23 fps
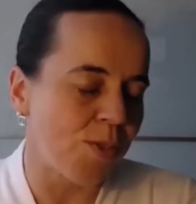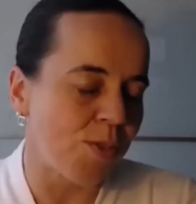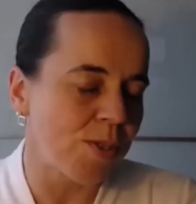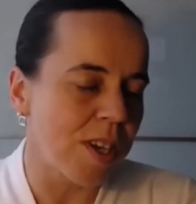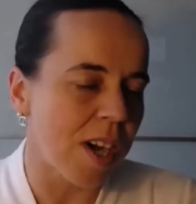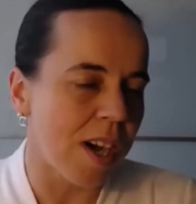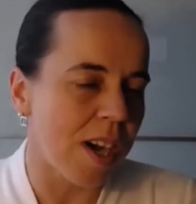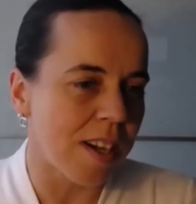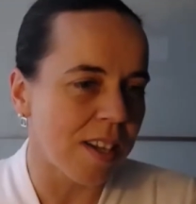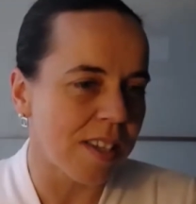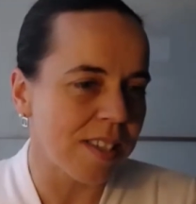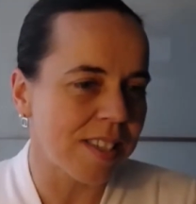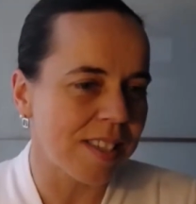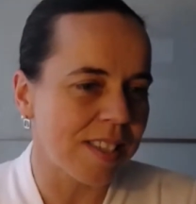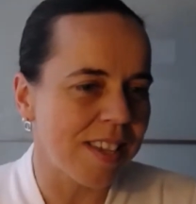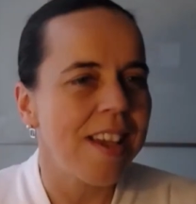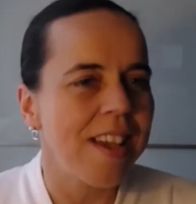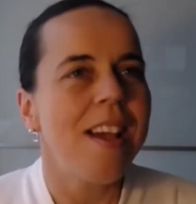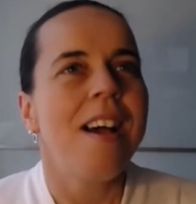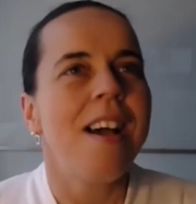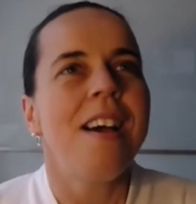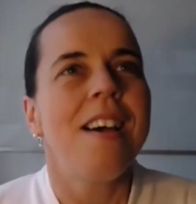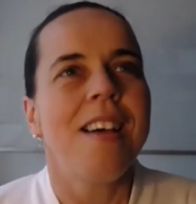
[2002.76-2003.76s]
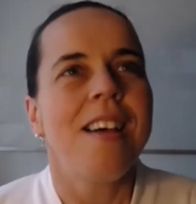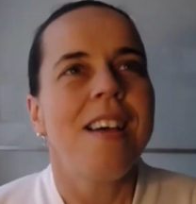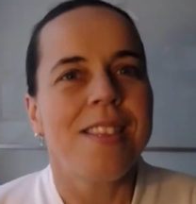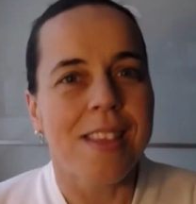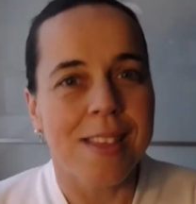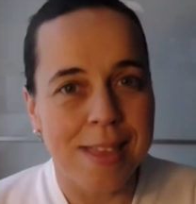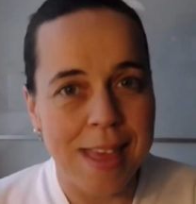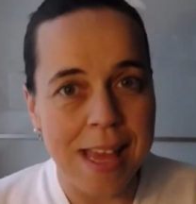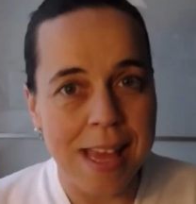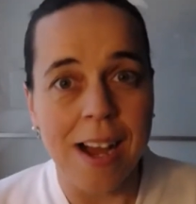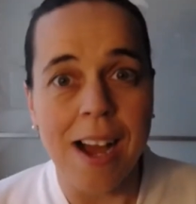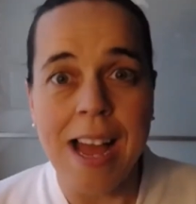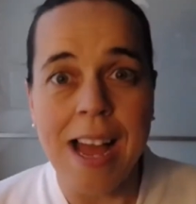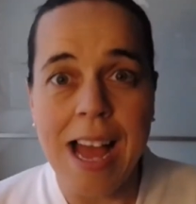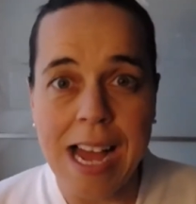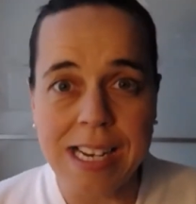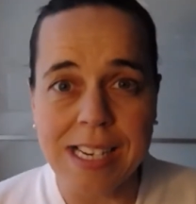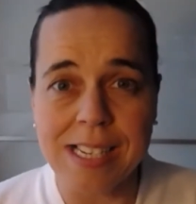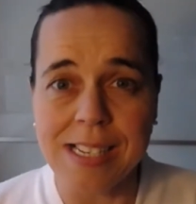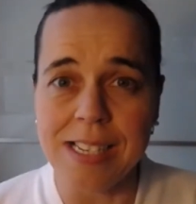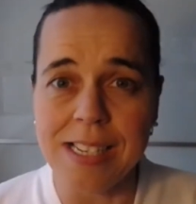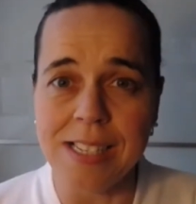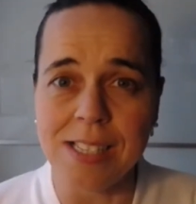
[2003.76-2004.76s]
task. The thing I
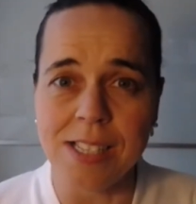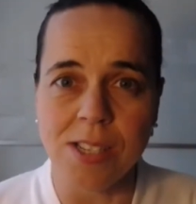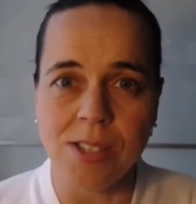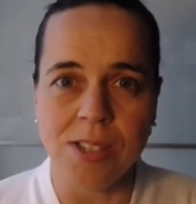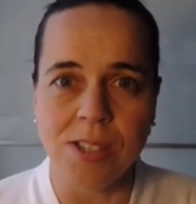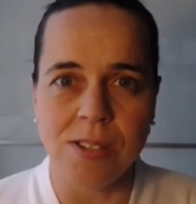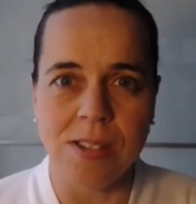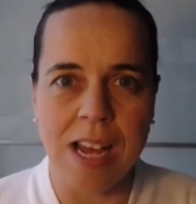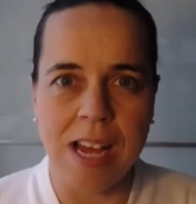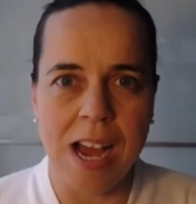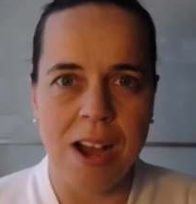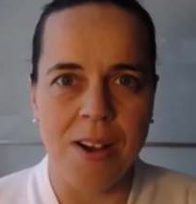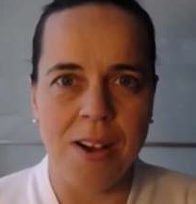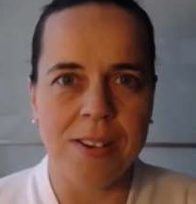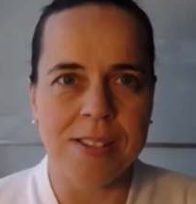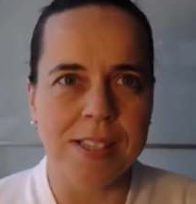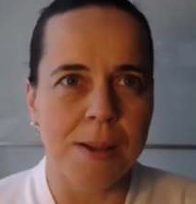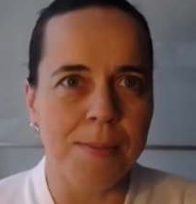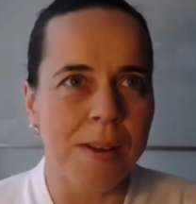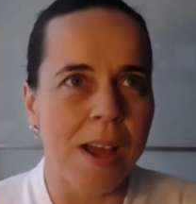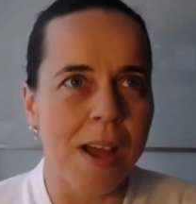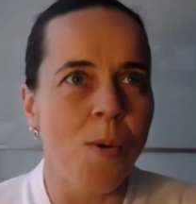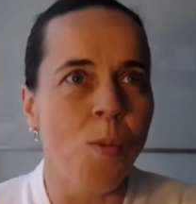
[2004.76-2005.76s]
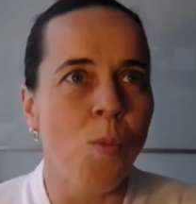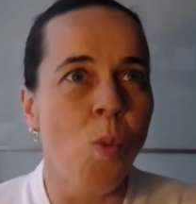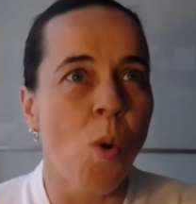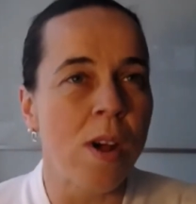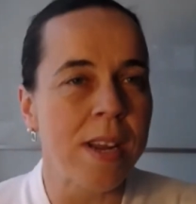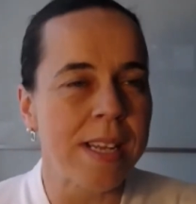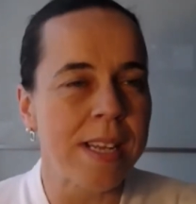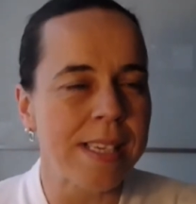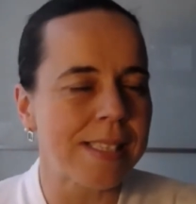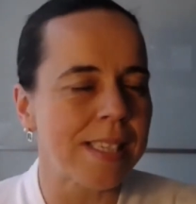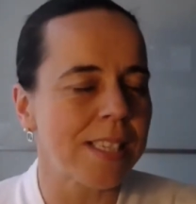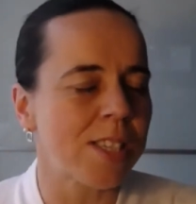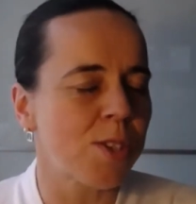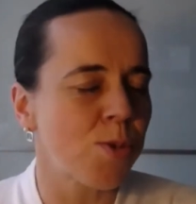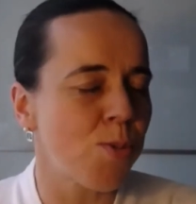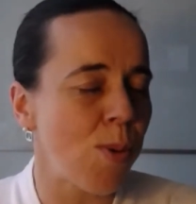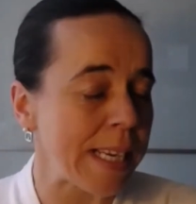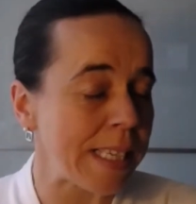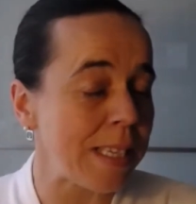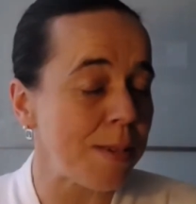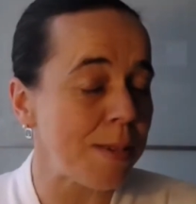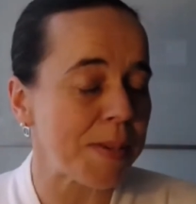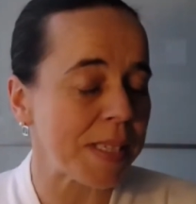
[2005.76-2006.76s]
actually do now is I'm like, what is the
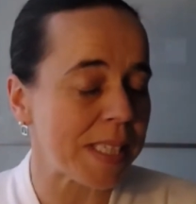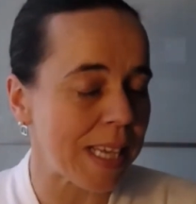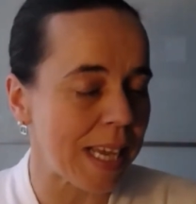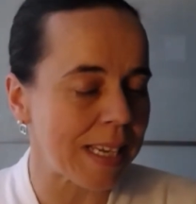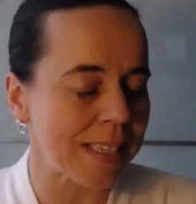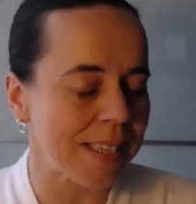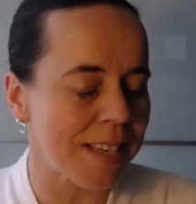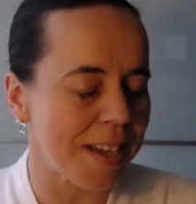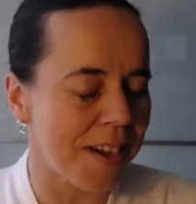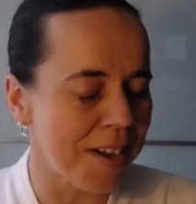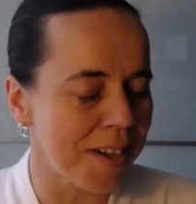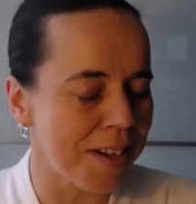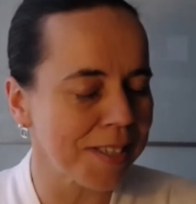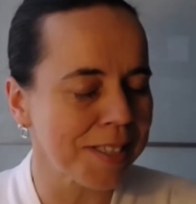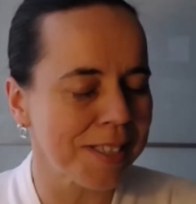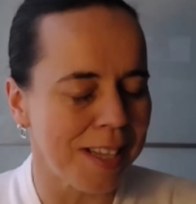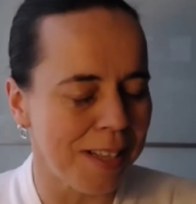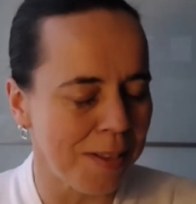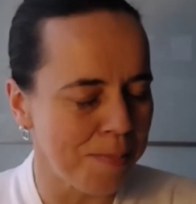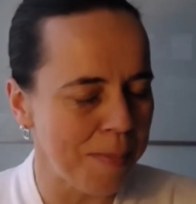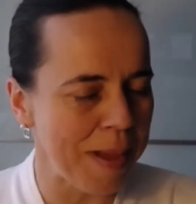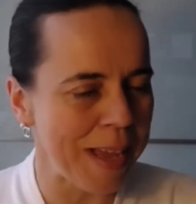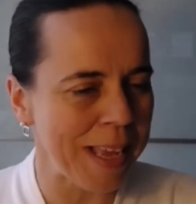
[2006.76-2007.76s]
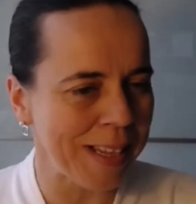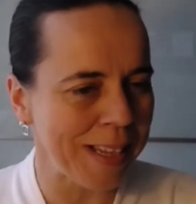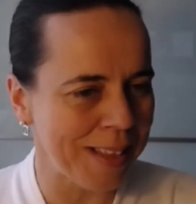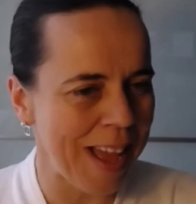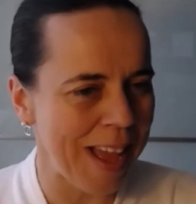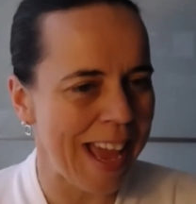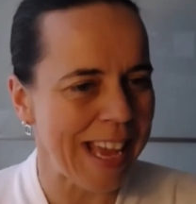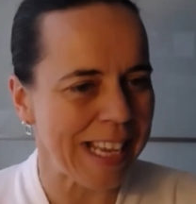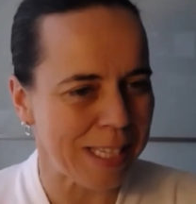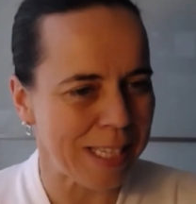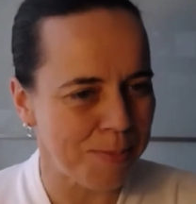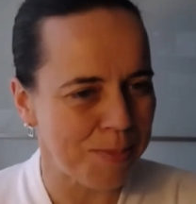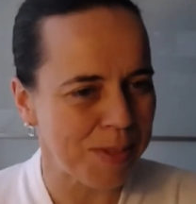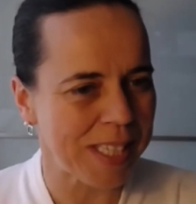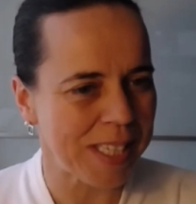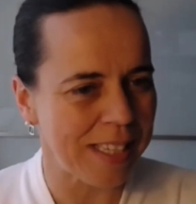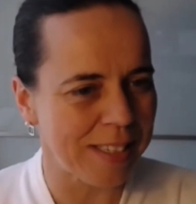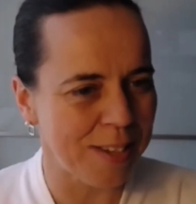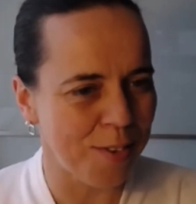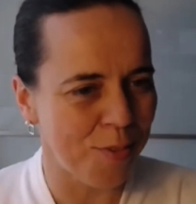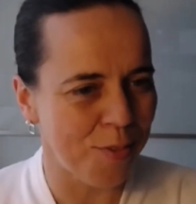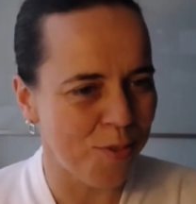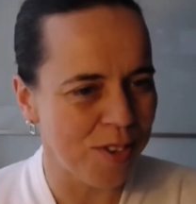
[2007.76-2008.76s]
20% task that will make the
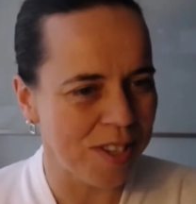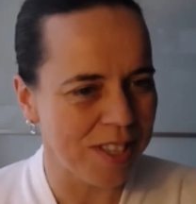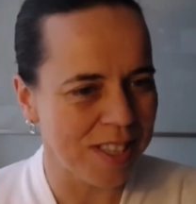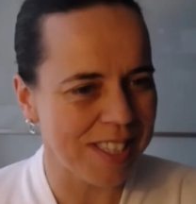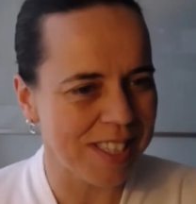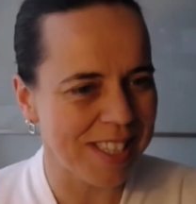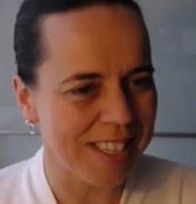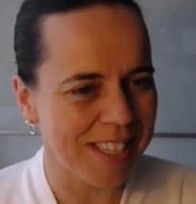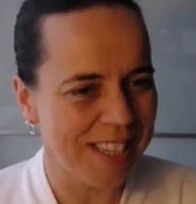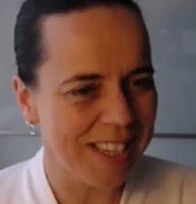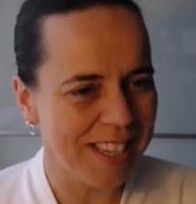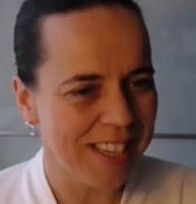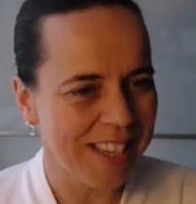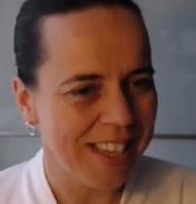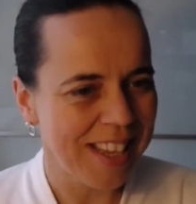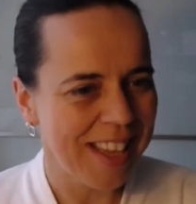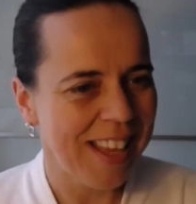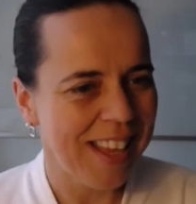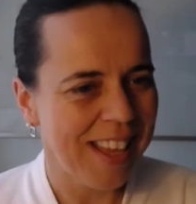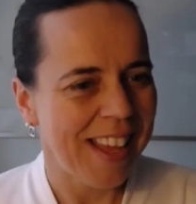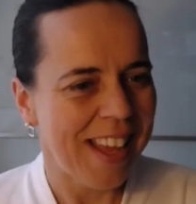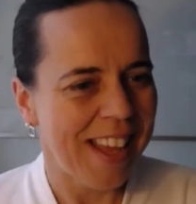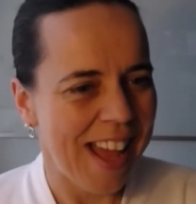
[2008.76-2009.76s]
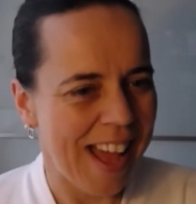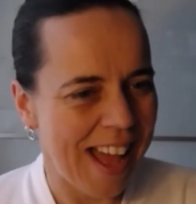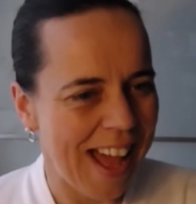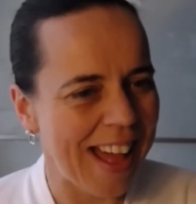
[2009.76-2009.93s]
80% difference? Nice.